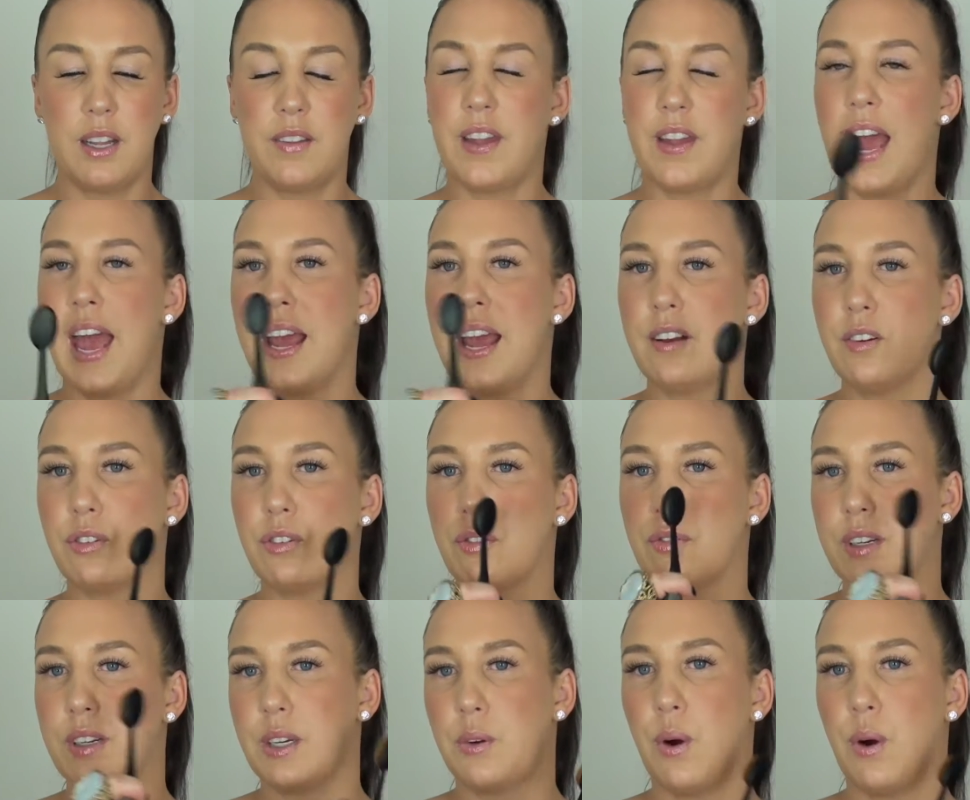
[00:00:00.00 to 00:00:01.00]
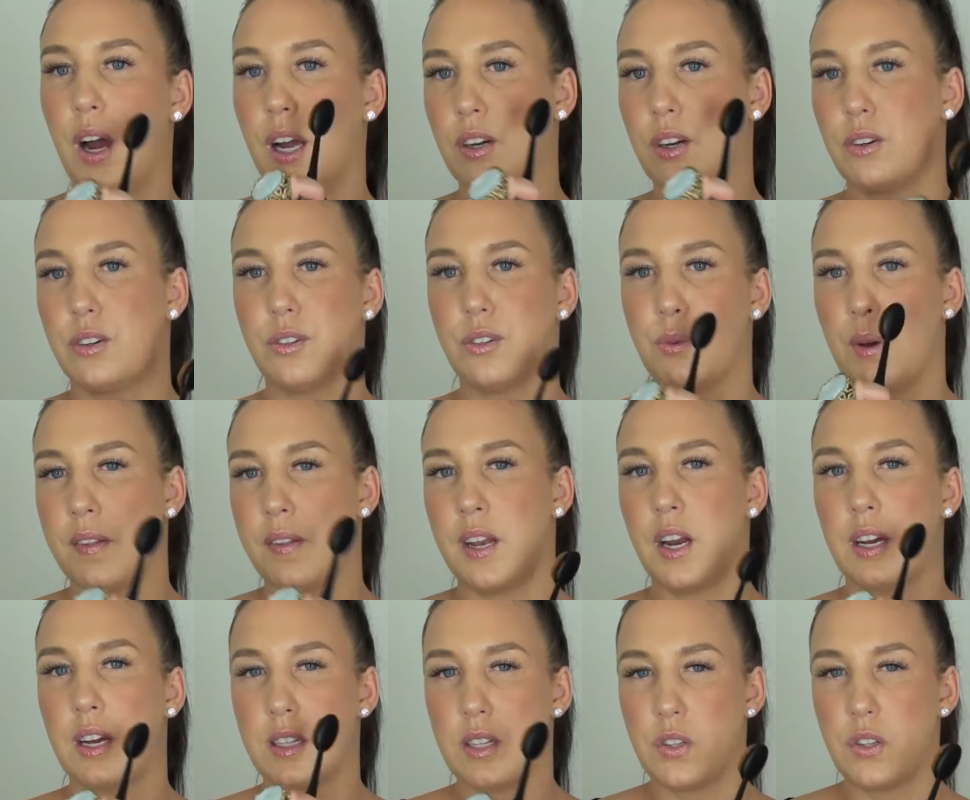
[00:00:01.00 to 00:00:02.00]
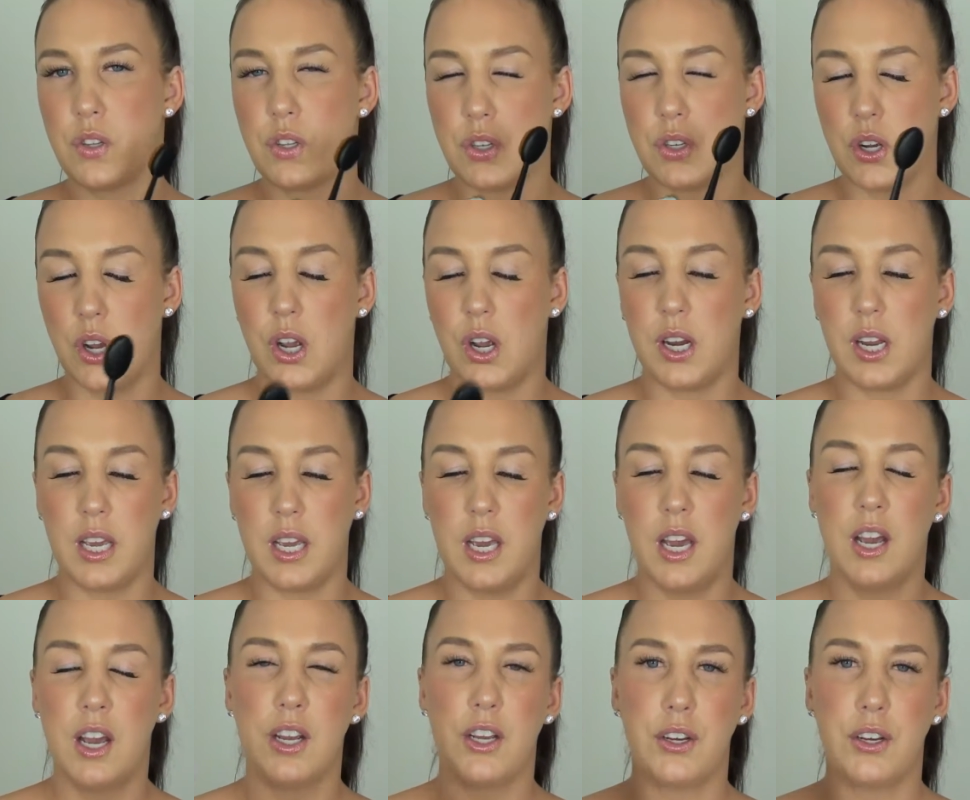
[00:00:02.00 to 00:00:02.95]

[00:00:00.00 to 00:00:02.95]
And the handle's really quite good as well. They're nice and sturdy.